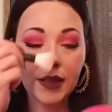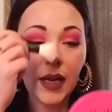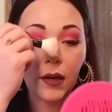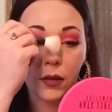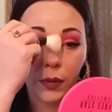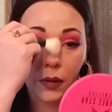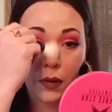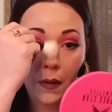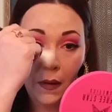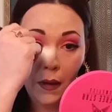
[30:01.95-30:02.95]

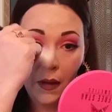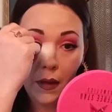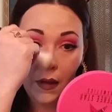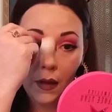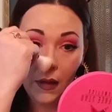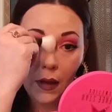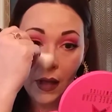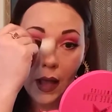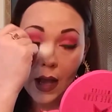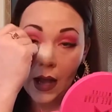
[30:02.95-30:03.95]
terrible.
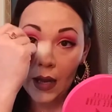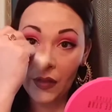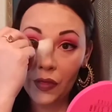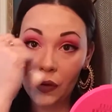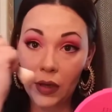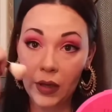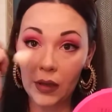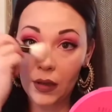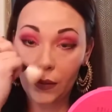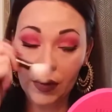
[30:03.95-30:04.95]
I thought
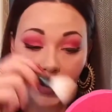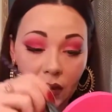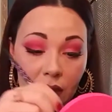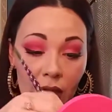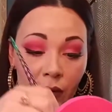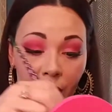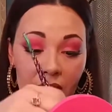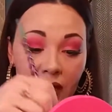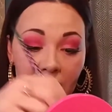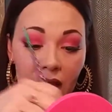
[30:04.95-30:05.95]
it was going to turn my
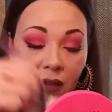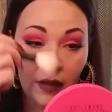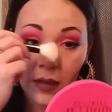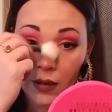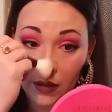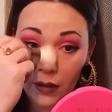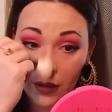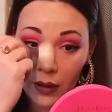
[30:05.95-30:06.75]
skin a darker